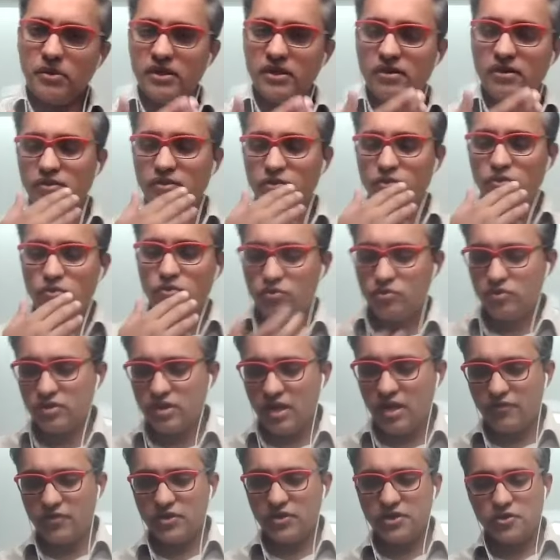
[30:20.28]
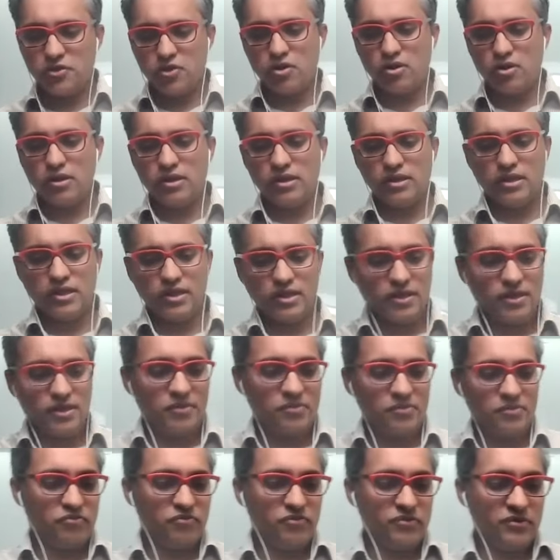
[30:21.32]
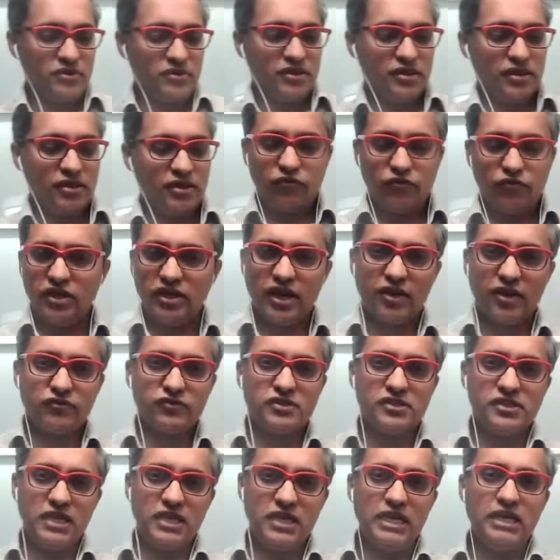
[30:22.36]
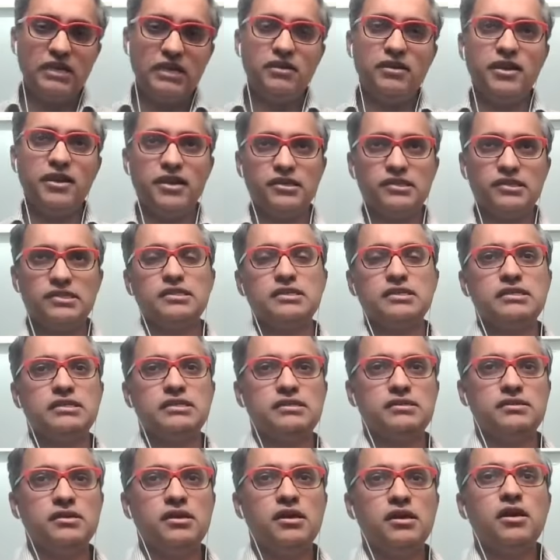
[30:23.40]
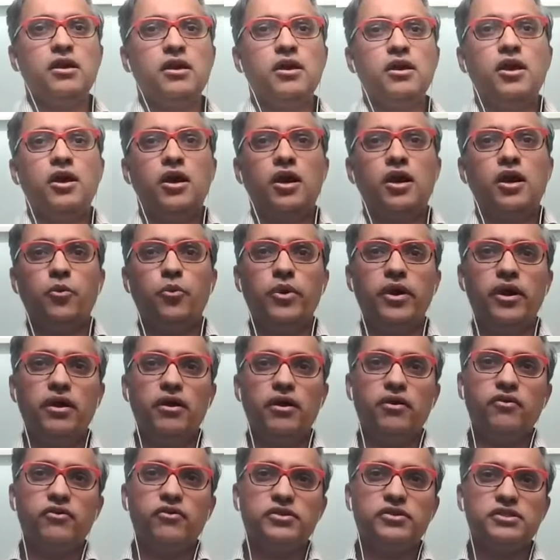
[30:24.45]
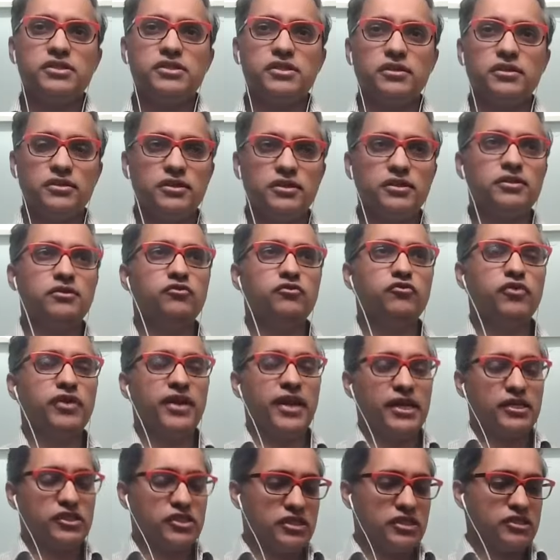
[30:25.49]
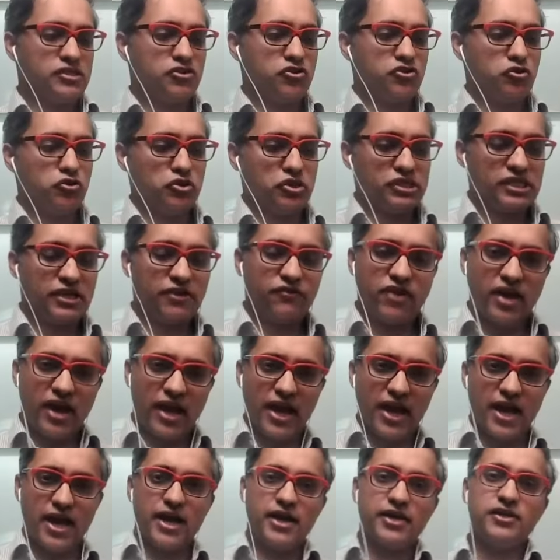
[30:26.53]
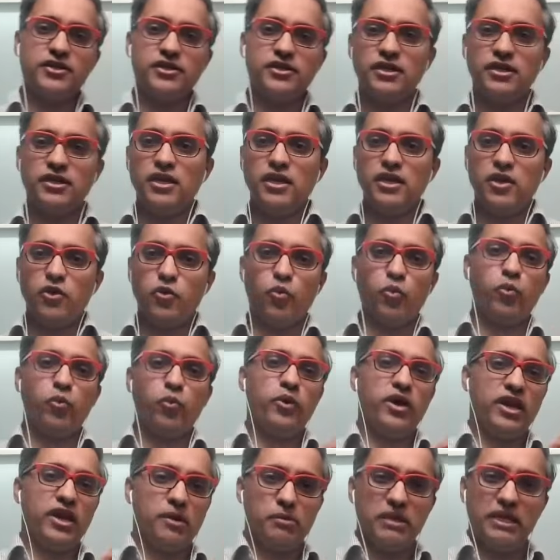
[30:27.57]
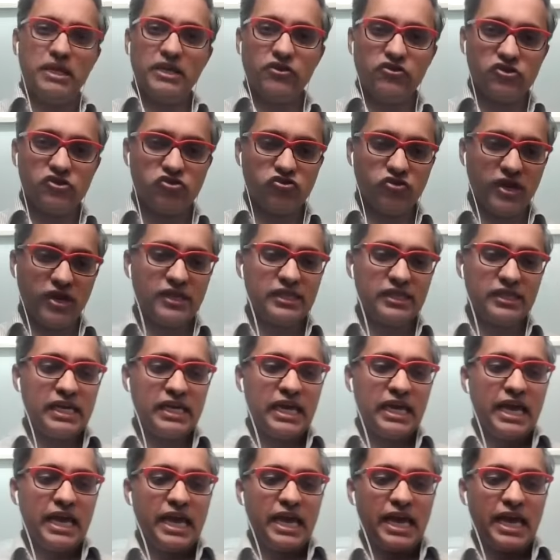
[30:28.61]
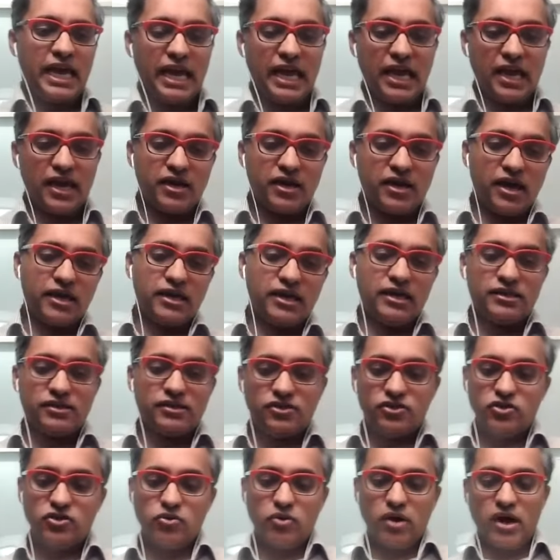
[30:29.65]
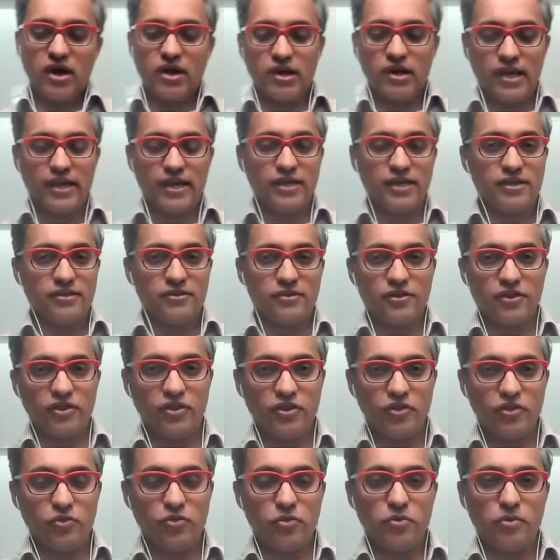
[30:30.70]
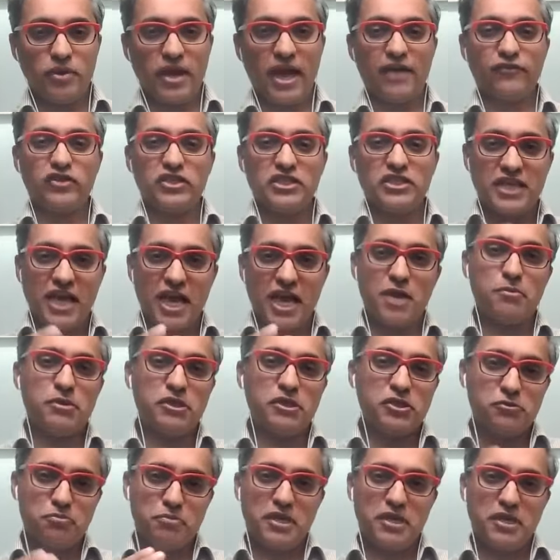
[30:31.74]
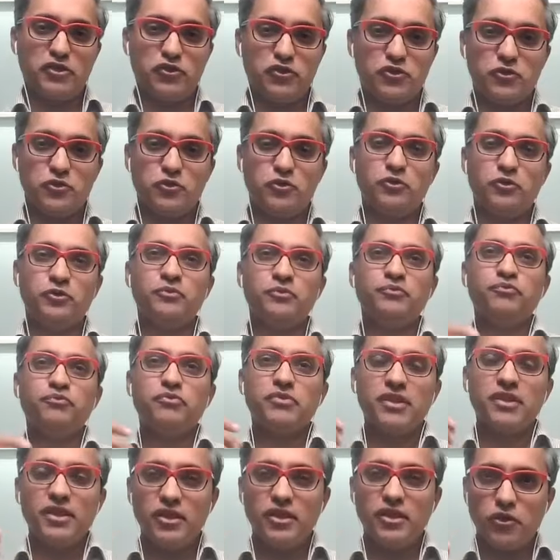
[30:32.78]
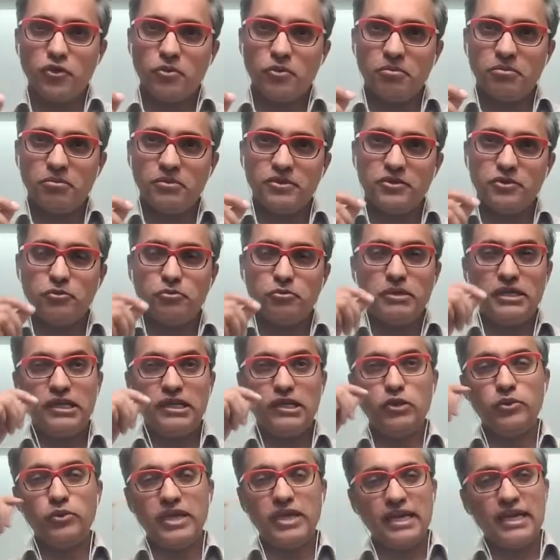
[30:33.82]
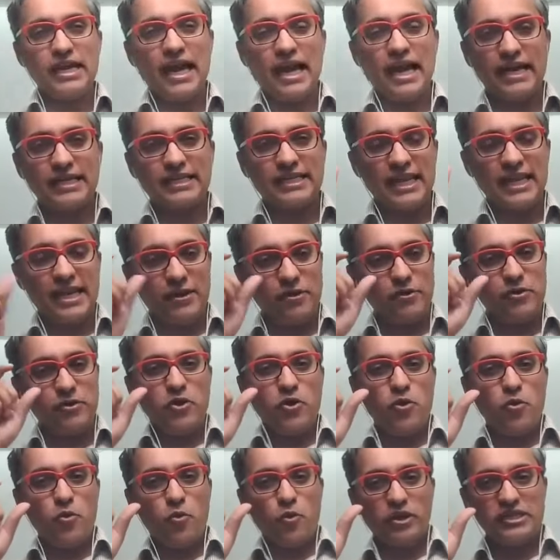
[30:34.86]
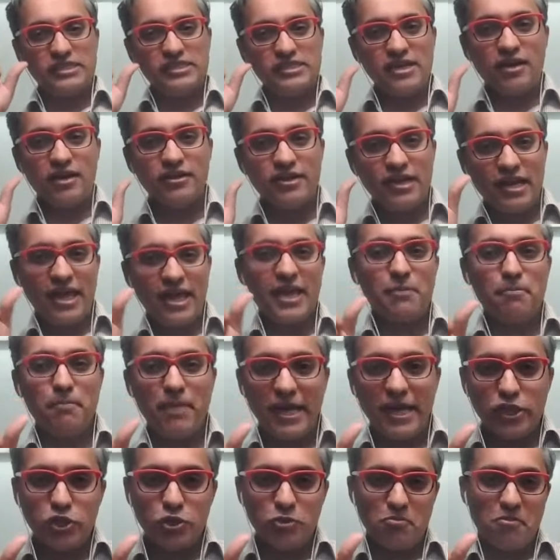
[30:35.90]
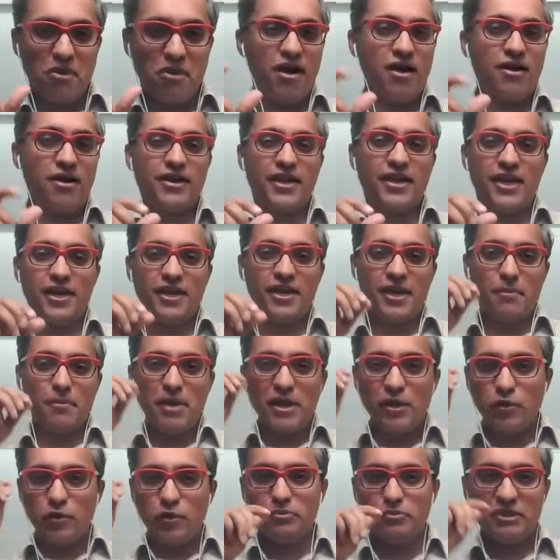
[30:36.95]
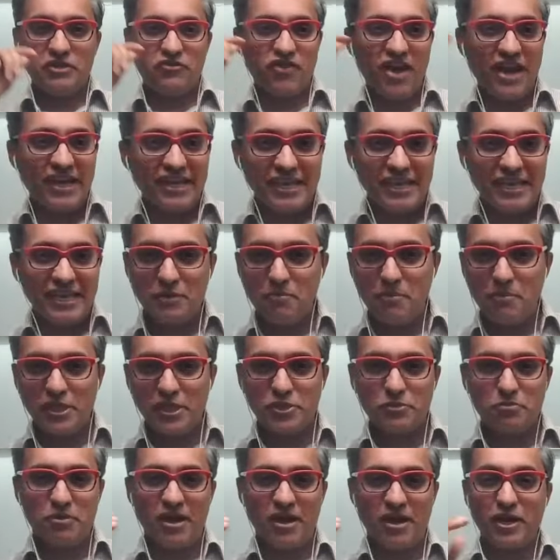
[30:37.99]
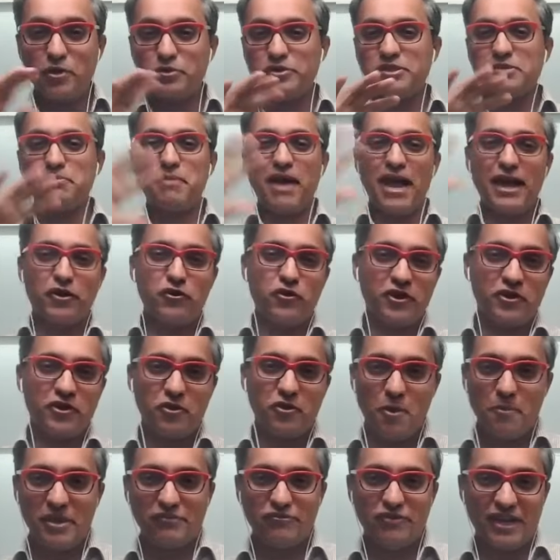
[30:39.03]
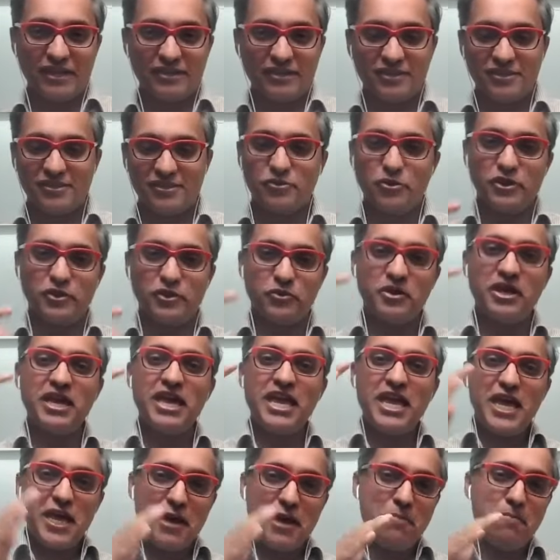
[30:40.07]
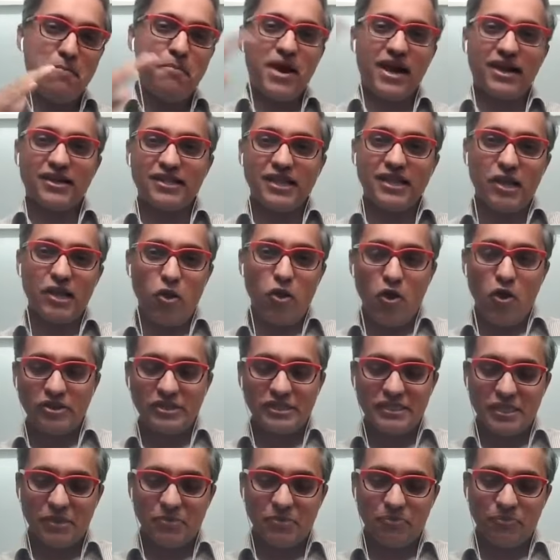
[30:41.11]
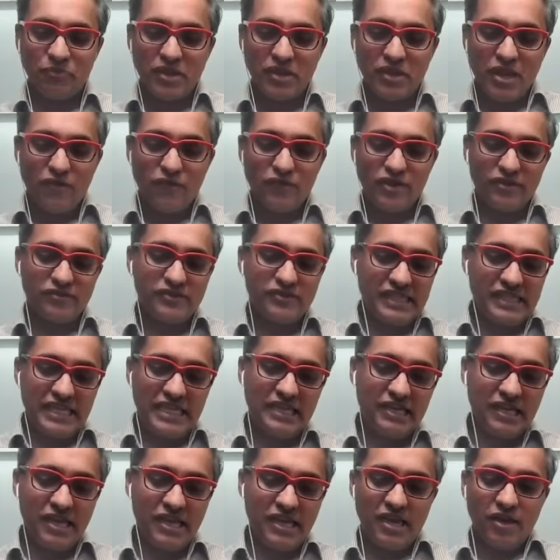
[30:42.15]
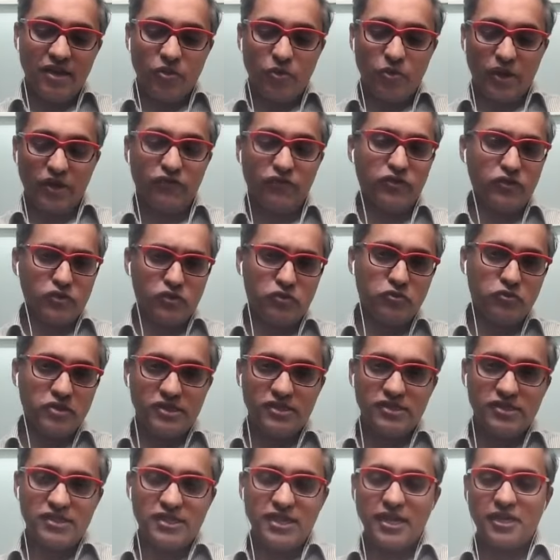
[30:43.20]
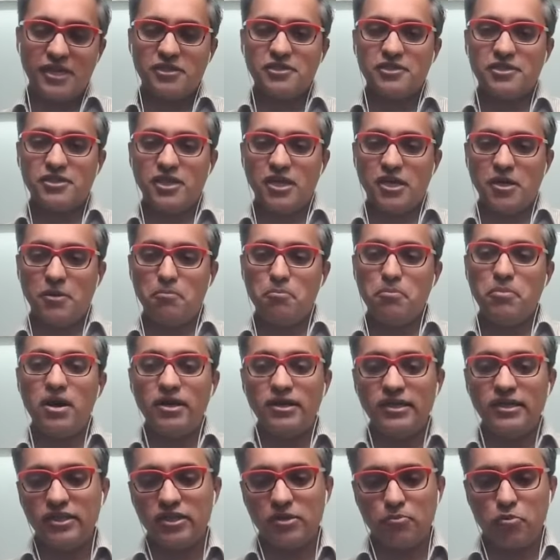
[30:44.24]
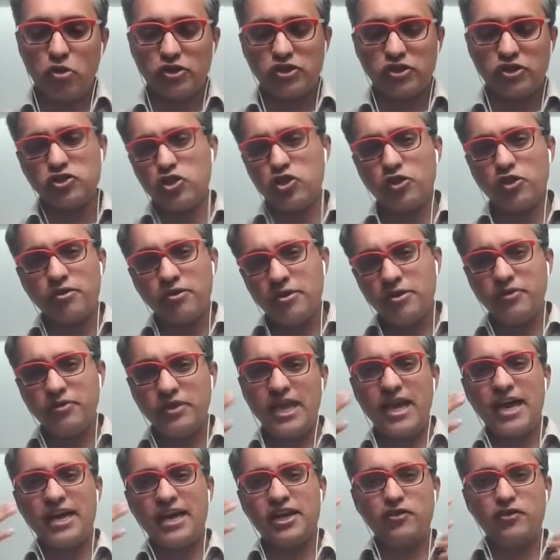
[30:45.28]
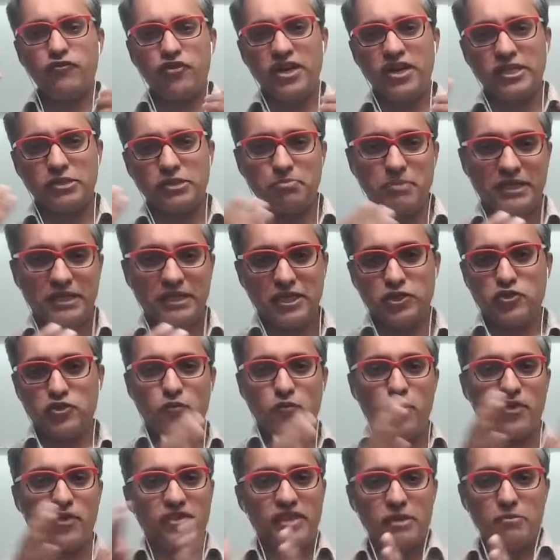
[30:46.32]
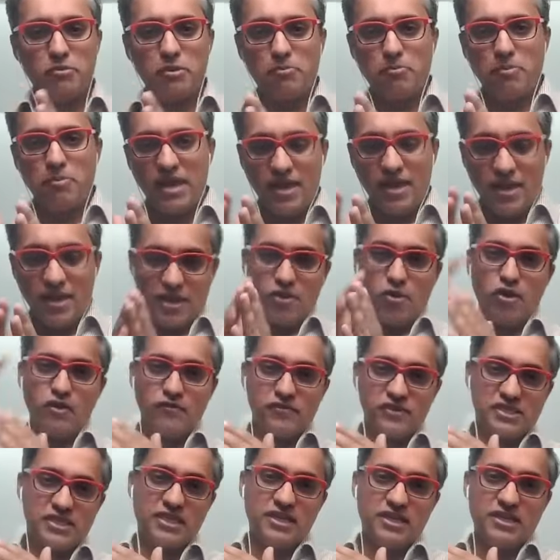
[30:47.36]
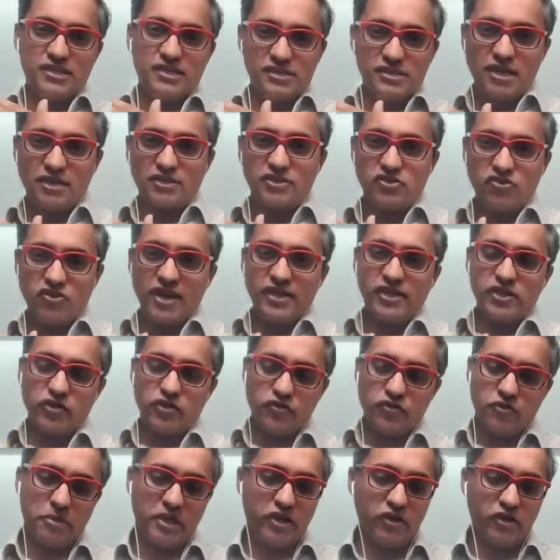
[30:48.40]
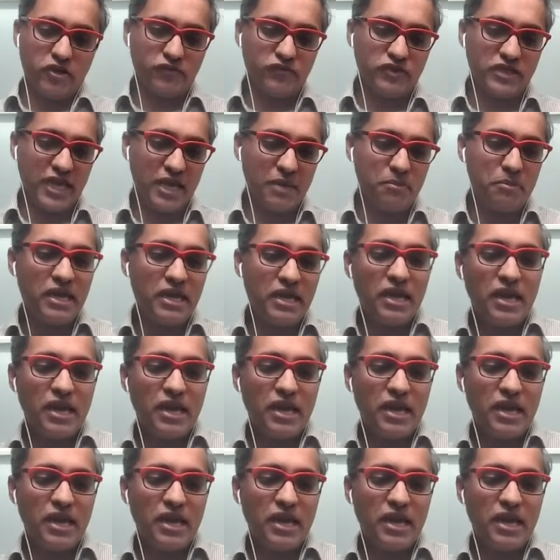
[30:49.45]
I mean, you covered it all. We have seen cases where certain financial institutions have had variable interest rate, and unless you are like, you have the time and space to, to be looking at, hey, what is the underlying benchmark, and am I going to be tracking the benchmark? How is the macroeconomic factors going to impact the long term? We have seen quite a few students get burnt in the process, or they had a different expectation of what they'd be paying, and all of a sudden it starts rising over a period of time.